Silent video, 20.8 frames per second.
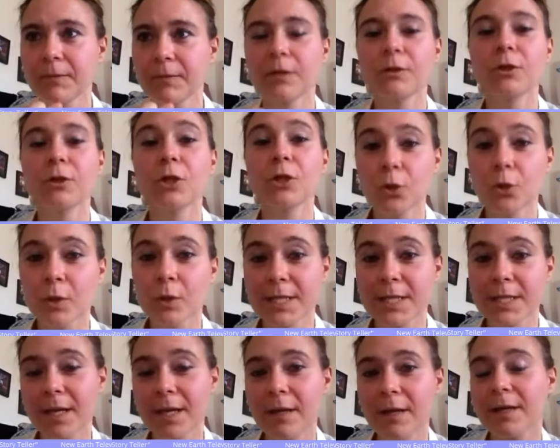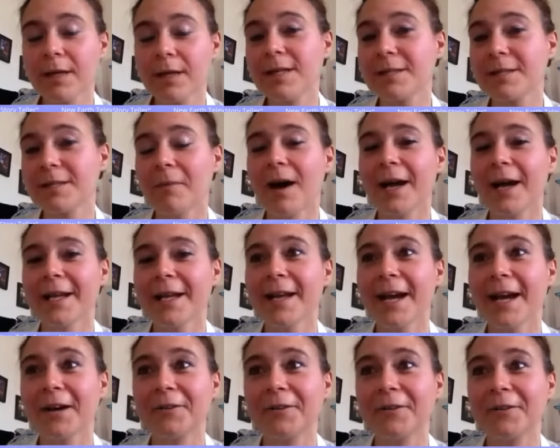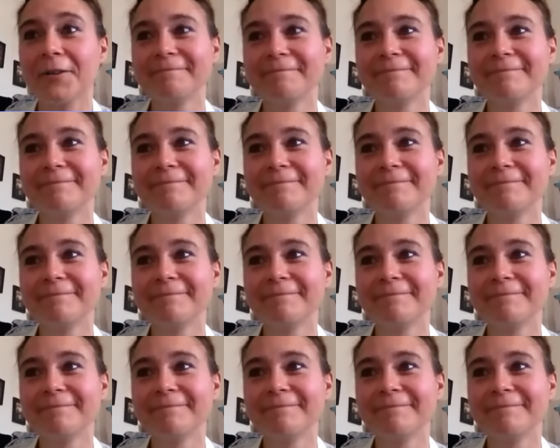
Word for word: Your tear is mine now.